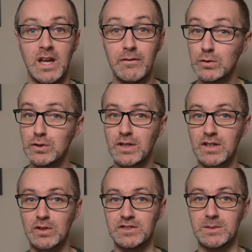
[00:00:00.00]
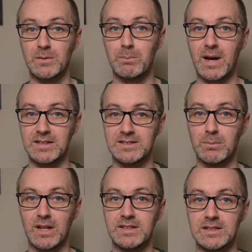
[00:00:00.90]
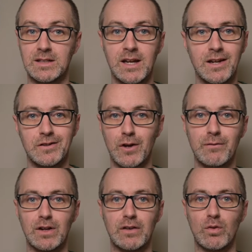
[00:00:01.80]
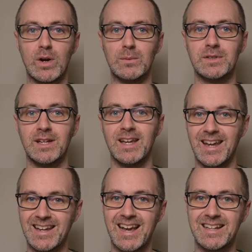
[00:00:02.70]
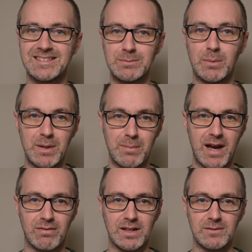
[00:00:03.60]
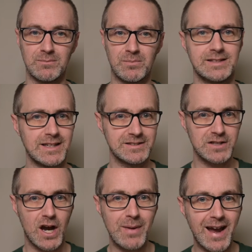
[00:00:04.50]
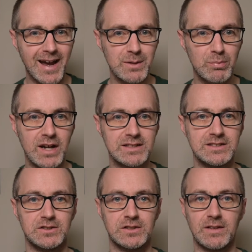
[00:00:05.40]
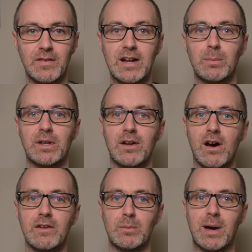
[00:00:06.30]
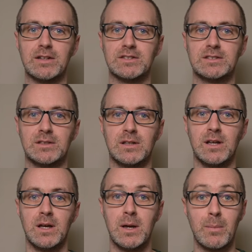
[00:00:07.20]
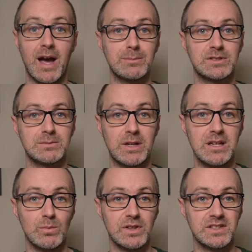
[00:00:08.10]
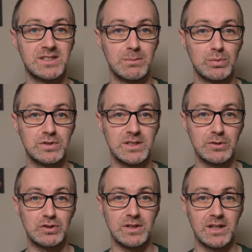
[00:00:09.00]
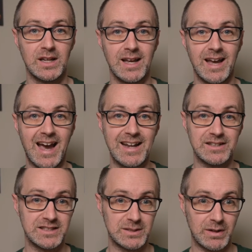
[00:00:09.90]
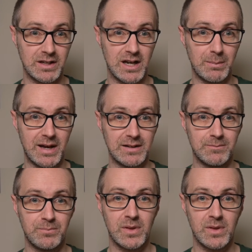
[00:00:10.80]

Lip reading: If you're new to the concept of balancing plating, don't feel overwhelmed. It can seem a bit baffling. It takes time and practice to develop an eye for balance. Perhaps begin with a simple symmetry and a disciplined colour palette.